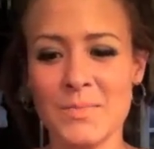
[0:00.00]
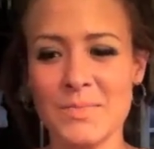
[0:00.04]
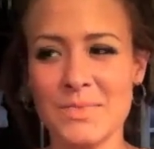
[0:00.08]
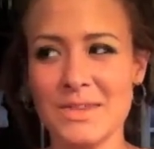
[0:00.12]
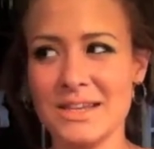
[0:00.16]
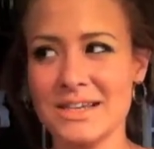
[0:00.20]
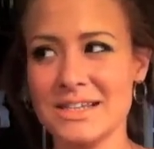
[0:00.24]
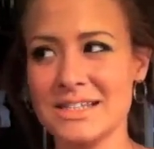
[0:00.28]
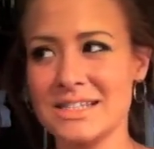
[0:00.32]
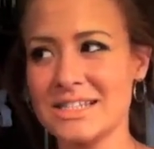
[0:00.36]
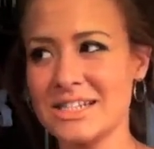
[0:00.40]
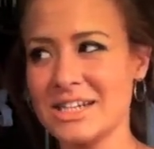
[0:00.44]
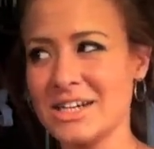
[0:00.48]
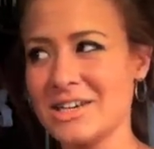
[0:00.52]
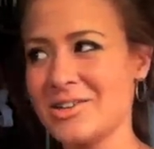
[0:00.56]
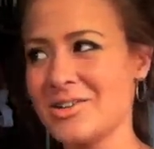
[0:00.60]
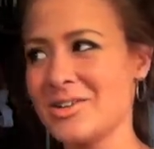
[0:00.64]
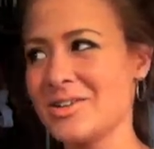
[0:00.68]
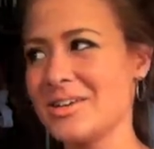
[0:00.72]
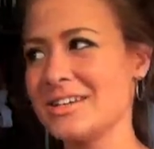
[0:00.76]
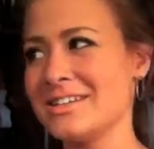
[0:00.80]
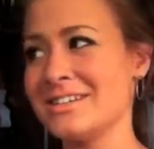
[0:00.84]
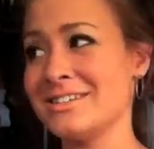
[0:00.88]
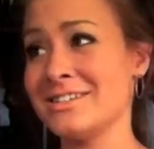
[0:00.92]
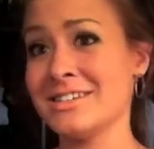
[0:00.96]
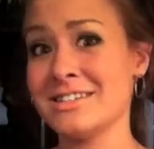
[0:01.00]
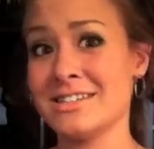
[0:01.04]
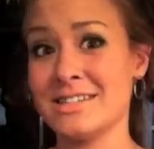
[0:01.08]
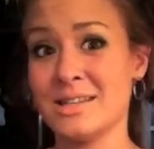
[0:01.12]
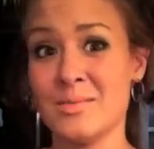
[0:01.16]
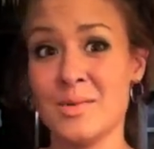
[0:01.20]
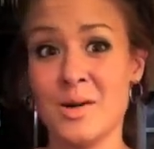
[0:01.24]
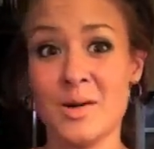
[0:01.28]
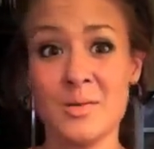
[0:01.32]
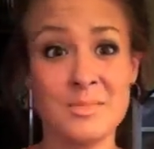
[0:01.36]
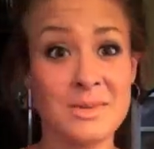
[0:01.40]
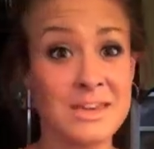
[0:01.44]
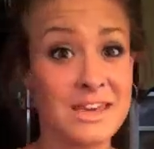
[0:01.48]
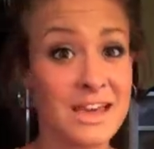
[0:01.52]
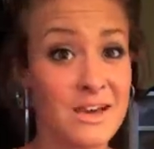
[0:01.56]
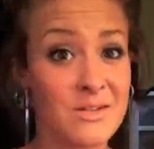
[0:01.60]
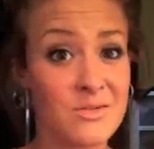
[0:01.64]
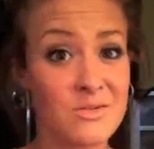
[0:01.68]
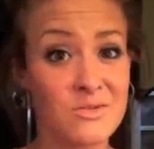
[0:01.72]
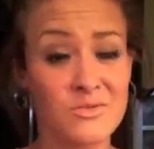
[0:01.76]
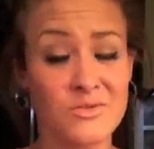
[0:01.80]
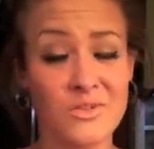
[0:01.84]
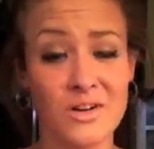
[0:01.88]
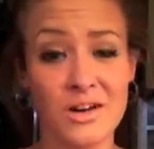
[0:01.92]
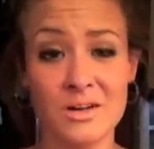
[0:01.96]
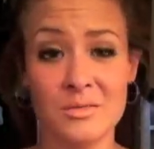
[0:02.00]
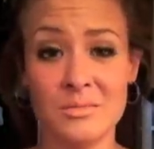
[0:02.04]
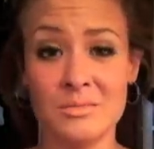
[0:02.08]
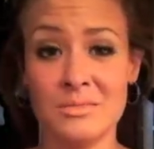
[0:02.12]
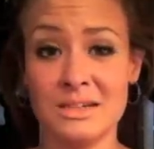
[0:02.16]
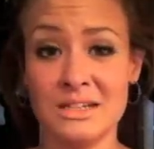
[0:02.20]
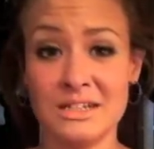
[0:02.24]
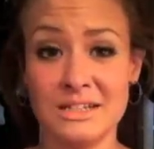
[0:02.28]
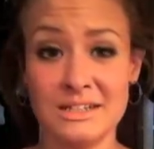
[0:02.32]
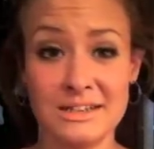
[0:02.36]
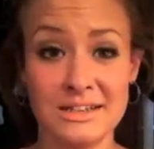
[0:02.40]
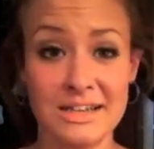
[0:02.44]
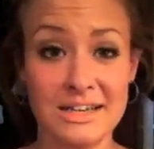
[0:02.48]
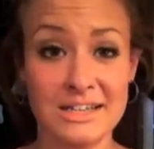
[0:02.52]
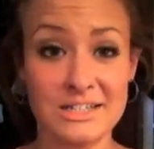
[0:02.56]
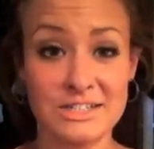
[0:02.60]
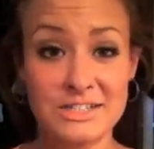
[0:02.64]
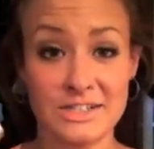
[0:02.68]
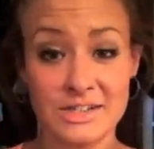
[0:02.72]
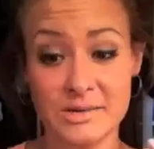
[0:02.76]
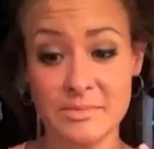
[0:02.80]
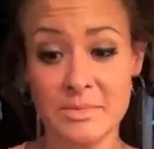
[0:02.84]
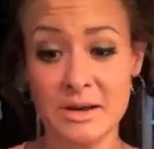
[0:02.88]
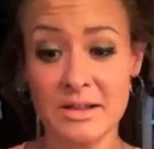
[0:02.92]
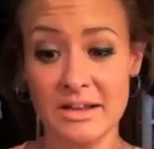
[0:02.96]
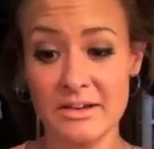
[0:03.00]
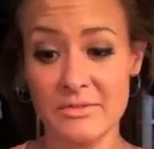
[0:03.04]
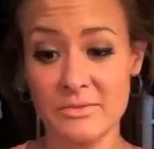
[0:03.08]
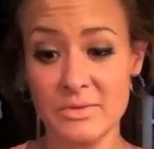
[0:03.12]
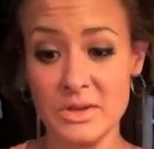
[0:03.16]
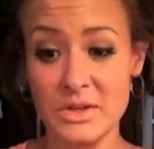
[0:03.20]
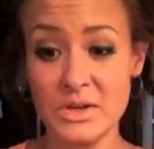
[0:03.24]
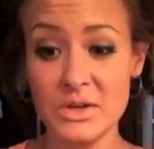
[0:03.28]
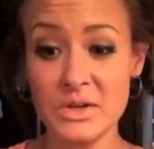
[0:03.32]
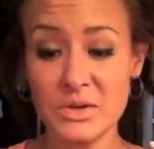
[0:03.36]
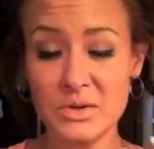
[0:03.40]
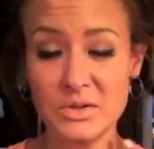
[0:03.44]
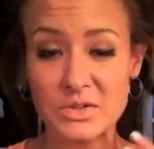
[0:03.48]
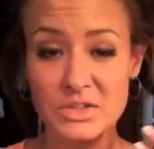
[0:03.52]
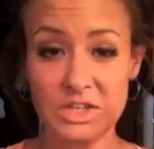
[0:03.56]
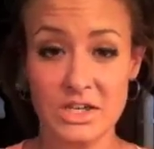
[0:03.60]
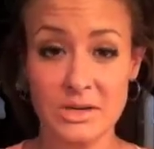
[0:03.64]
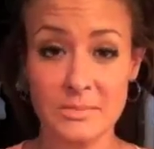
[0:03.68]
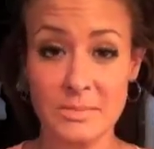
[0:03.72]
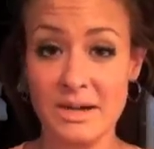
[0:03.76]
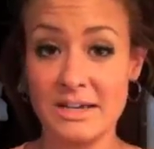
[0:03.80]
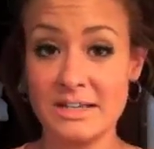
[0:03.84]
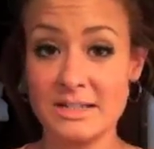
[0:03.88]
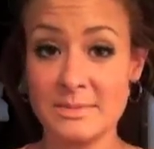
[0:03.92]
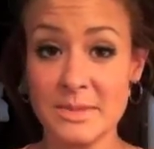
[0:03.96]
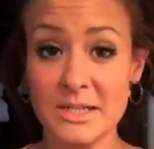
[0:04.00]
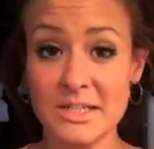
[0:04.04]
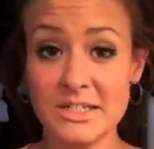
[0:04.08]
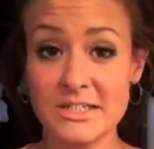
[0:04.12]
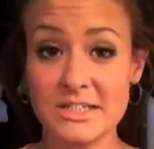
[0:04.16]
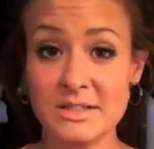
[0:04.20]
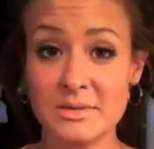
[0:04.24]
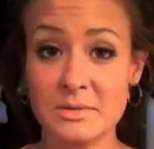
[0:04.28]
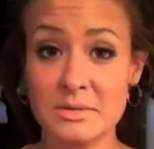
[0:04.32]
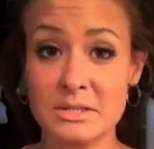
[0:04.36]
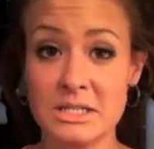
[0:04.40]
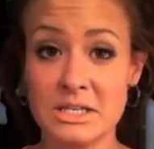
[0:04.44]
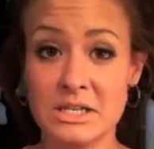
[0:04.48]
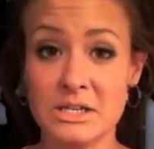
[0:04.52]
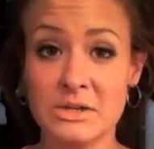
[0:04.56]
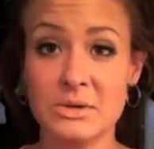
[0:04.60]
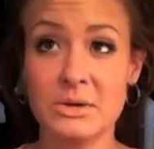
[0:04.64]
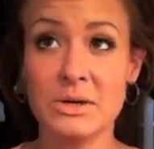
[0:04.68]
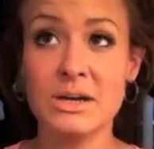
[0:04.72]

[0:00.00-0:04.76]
This channel is just about me having fun, me, like, sharing my life with you, sharing my experiences with you.